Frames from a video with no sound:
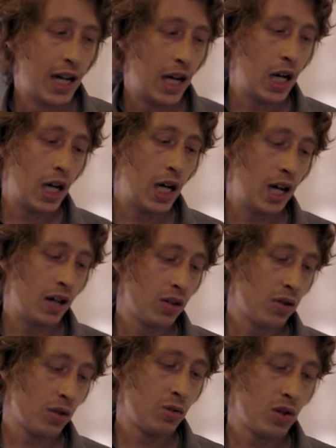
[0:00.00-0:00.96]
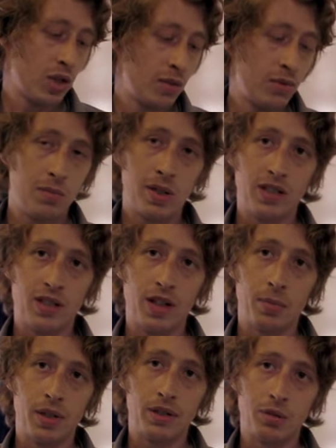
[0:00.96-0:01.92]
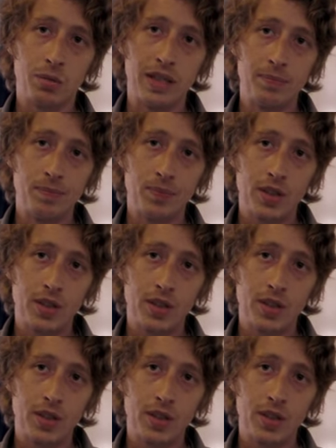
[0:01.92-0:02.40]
and I thought it was time to mix it up a little bit.